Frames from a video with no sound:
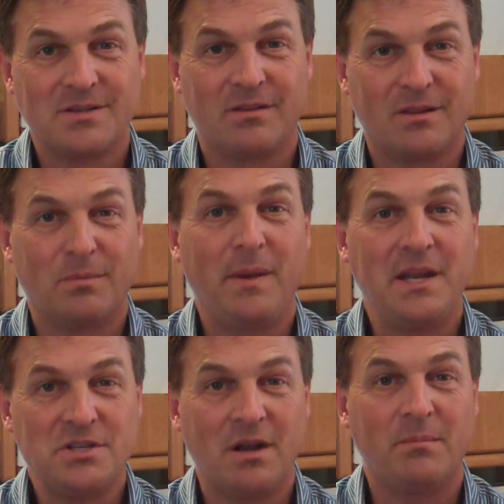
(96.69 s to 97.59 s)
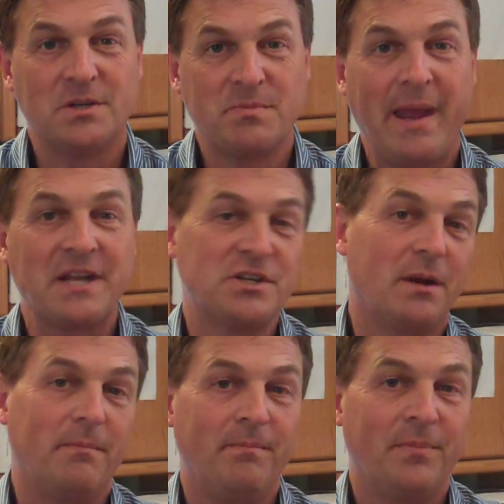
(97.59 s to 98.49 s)
so that the page numbers match
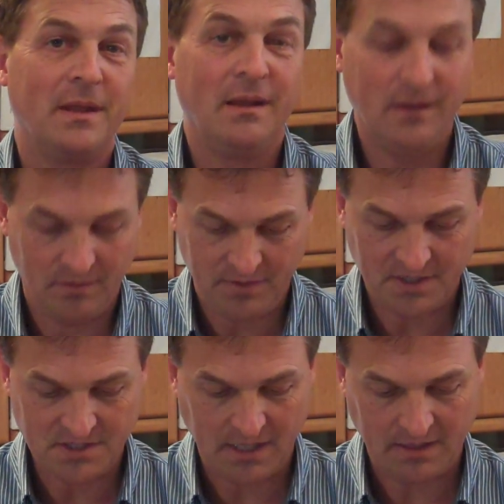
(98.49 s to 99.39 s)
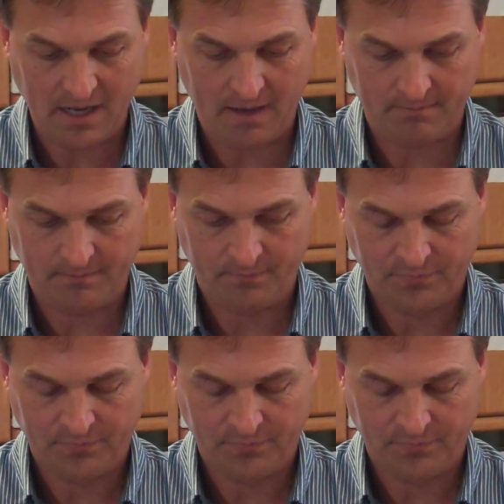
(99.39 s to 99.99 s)
up and things like that.